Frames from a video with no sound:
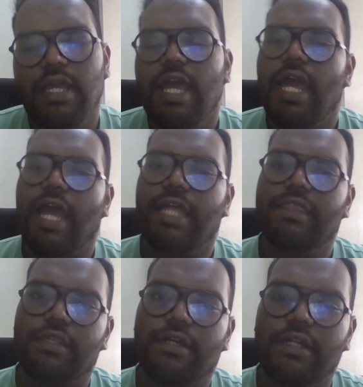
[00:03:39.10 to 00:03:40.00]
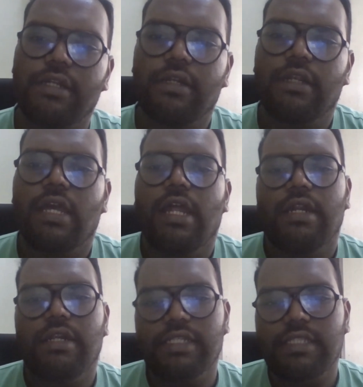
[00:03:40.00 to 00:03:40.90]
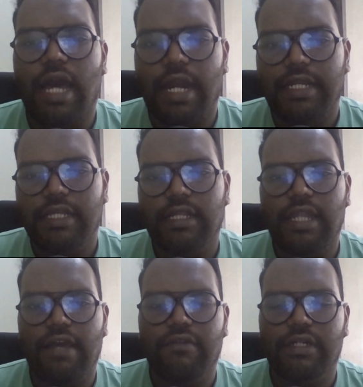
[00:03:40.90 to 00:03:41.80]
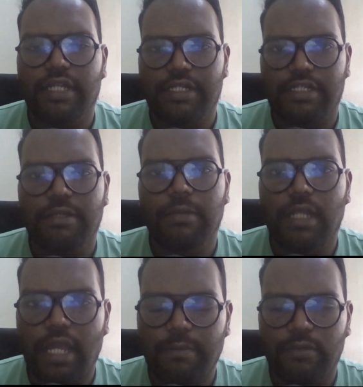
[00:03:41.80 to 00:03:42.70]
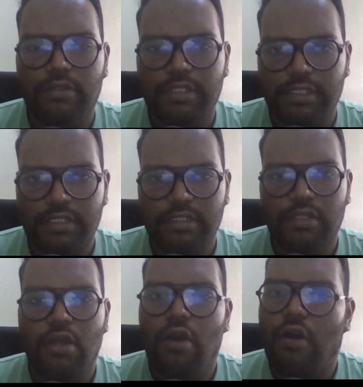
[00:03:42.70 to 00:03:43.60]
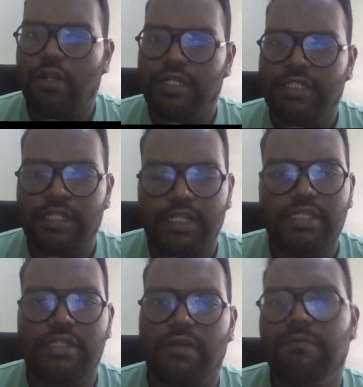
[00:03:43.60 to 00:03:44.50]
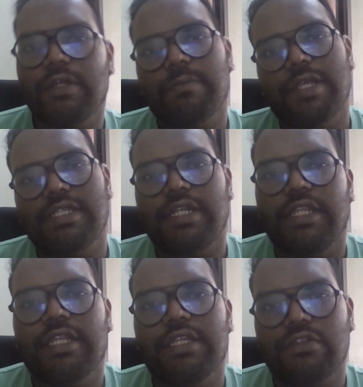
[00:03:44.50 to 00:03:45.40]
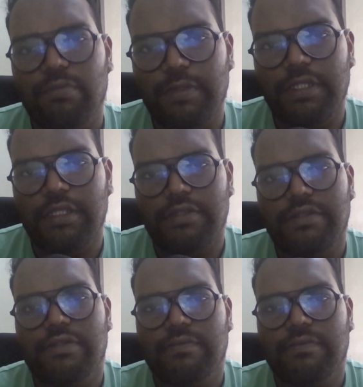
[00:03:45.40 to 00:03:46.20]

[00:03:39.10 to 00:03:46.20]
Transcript: And third, does the article have a testable hypothesis or it's just someone presenting his opinions?